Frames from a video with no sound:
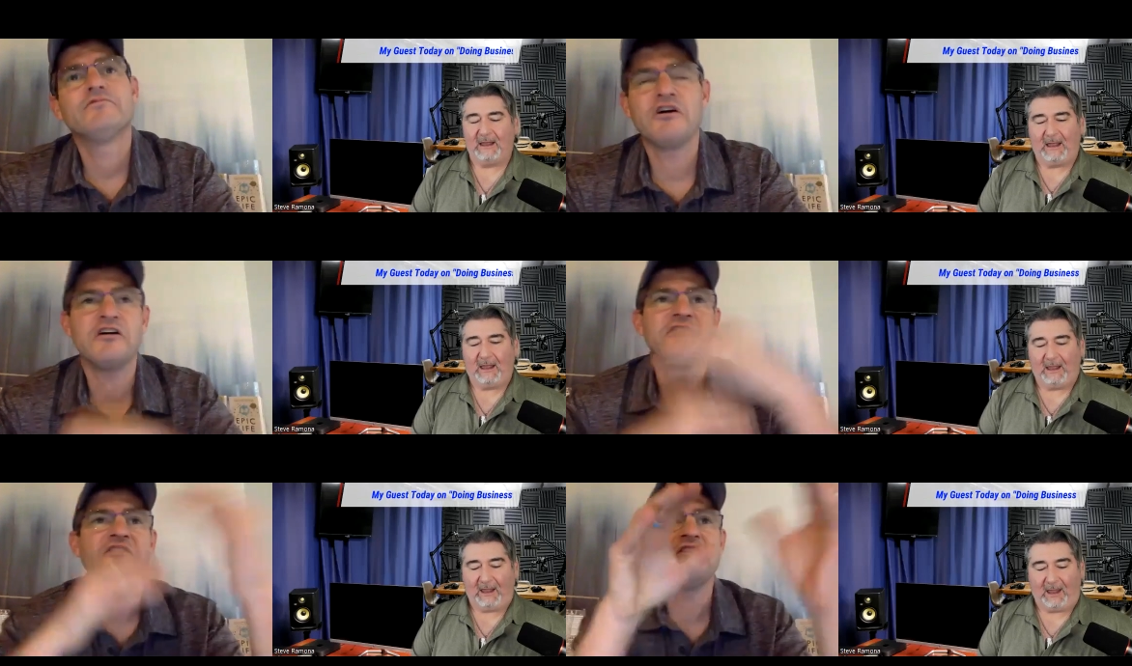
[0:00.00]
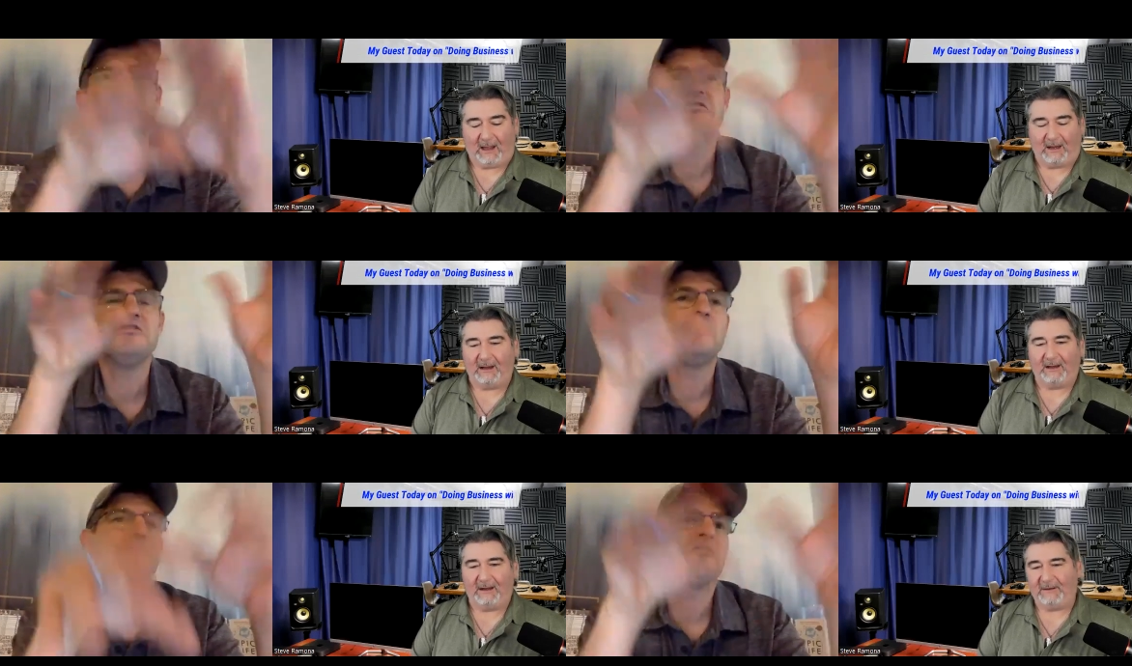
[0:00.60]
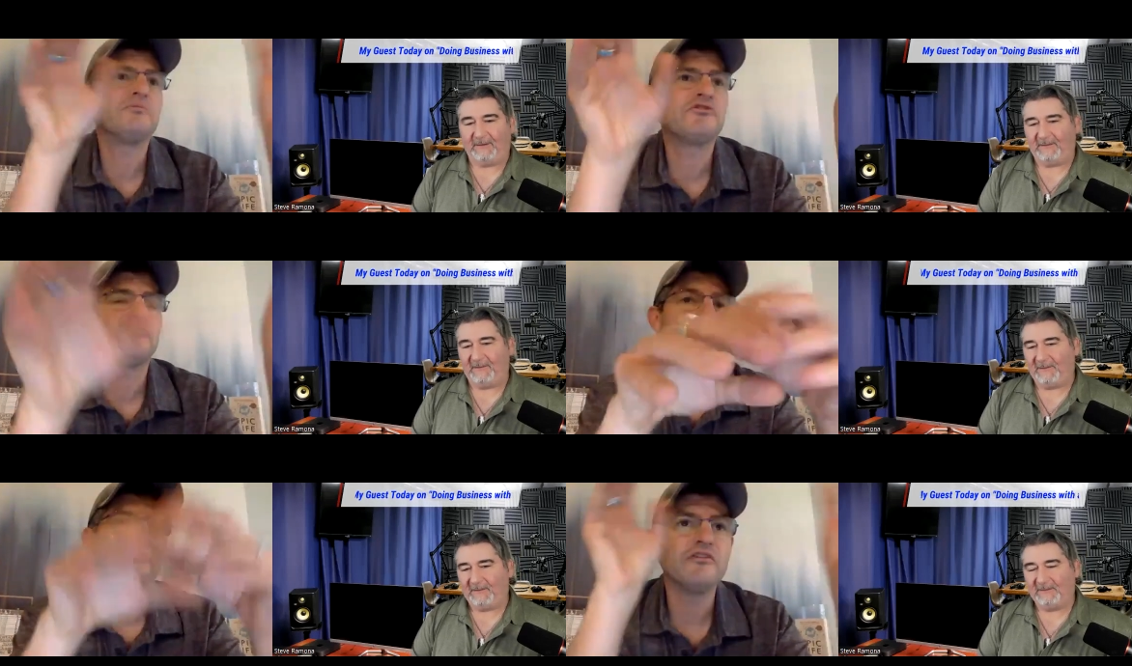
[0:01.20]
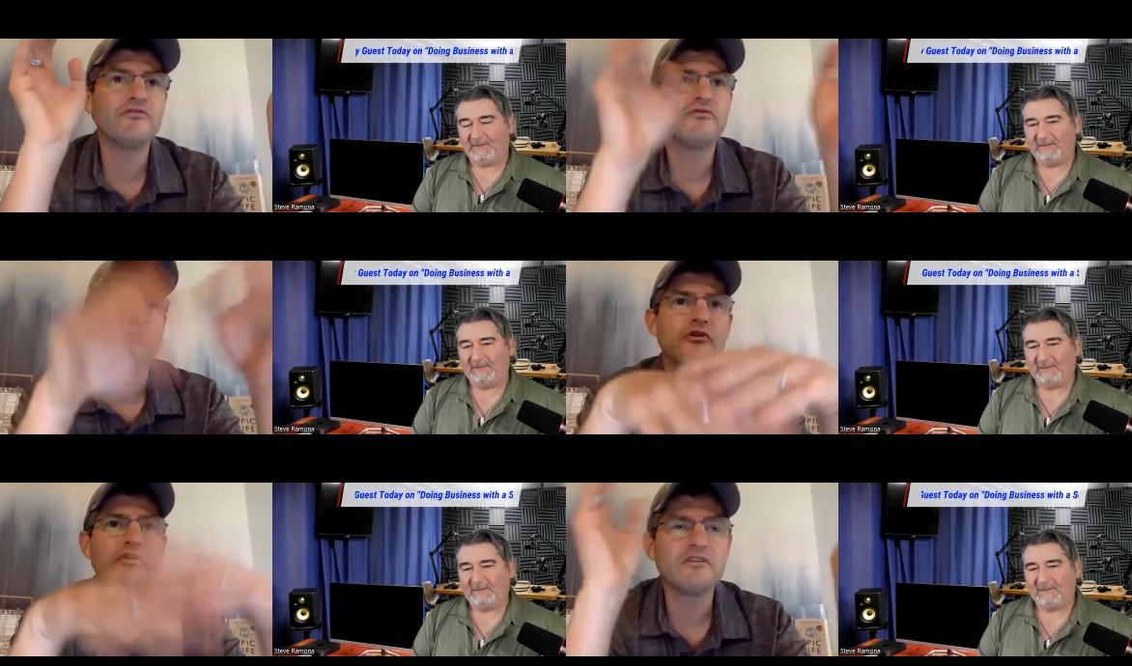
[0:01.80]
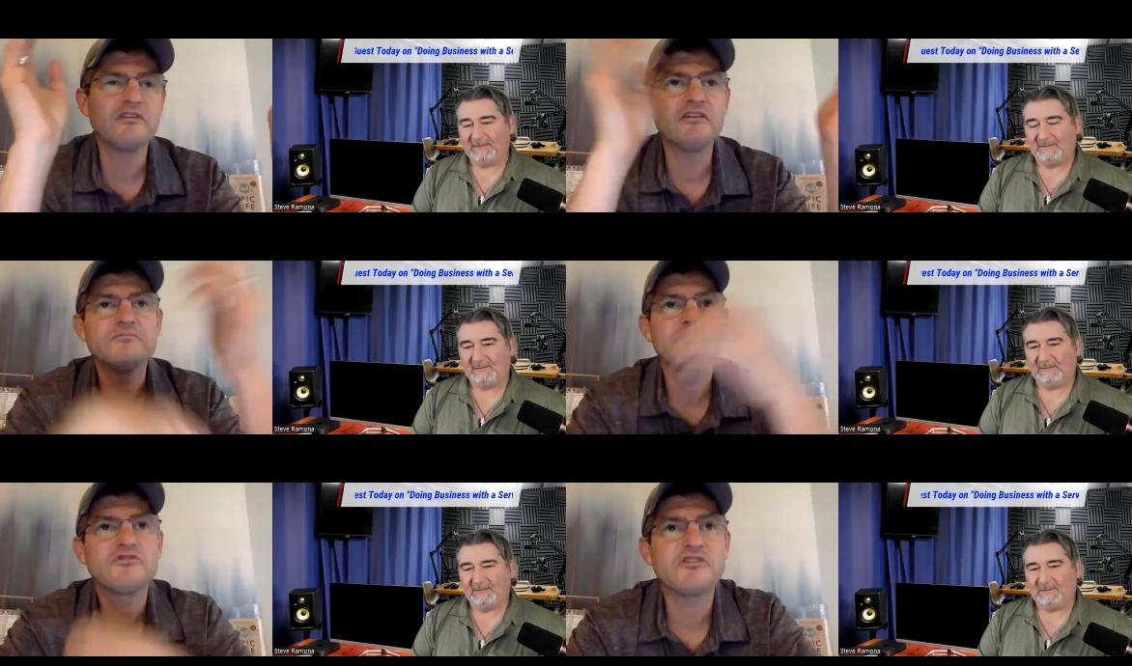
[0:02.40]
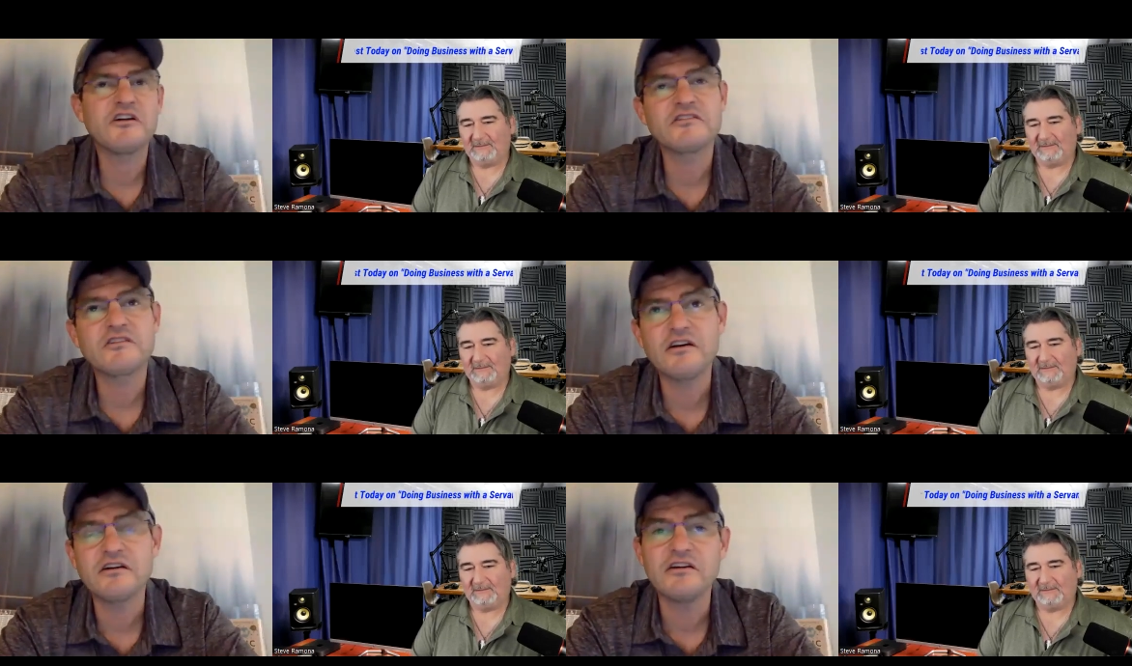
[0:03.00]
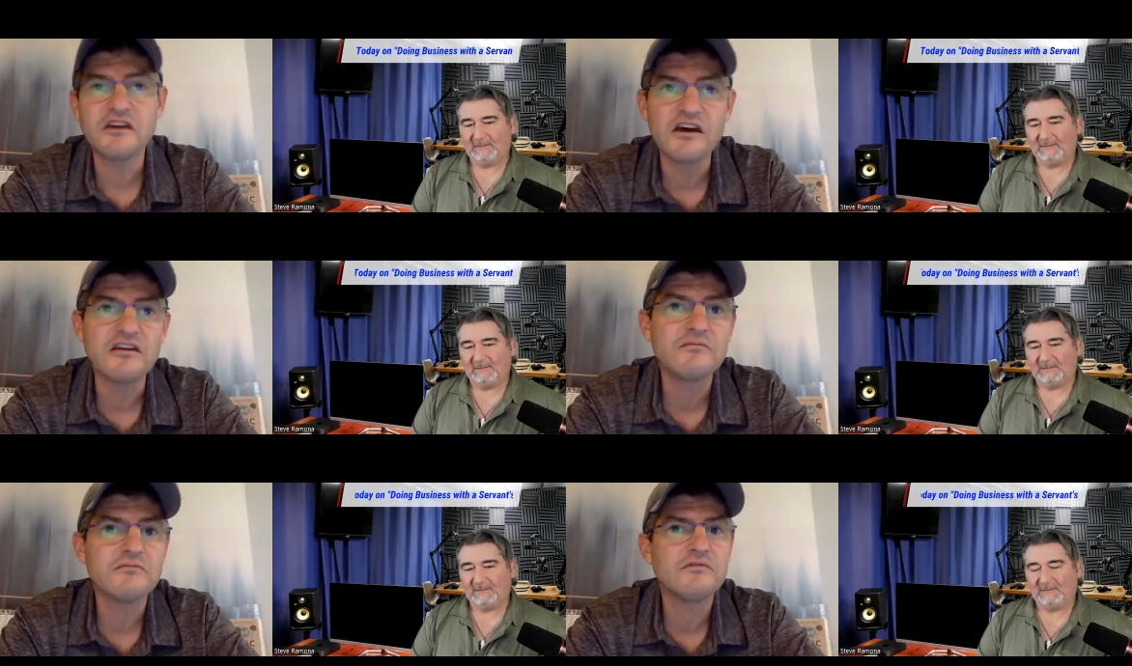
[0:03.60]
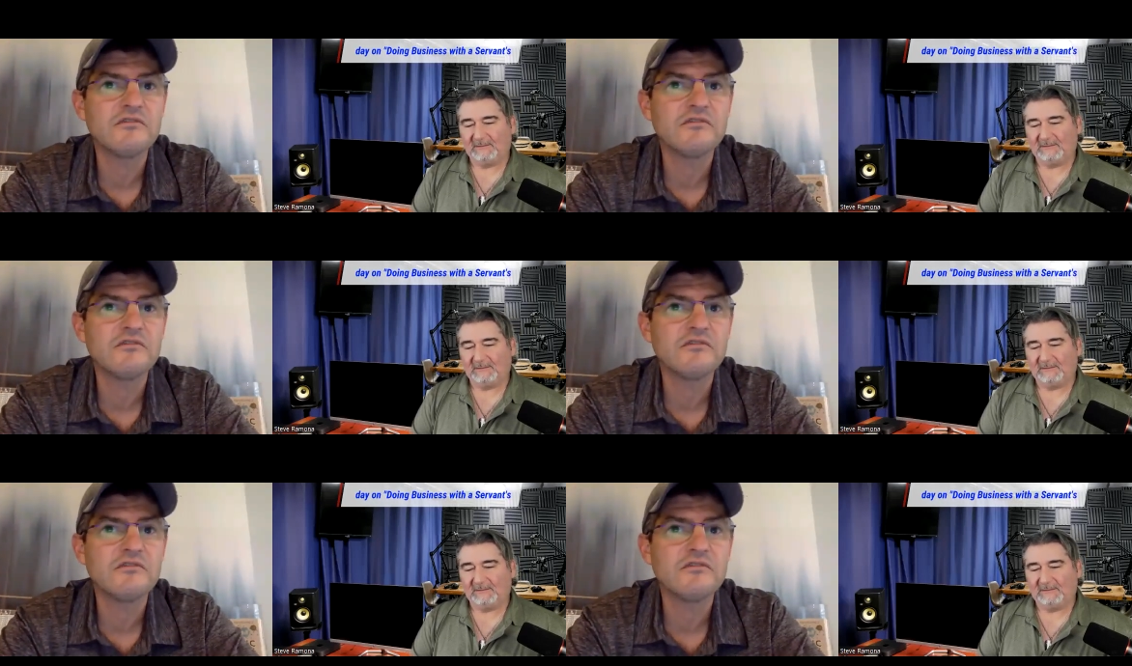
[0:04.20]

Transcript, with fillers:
Speaker 1: right and then the needle becomes two then four and then so that's again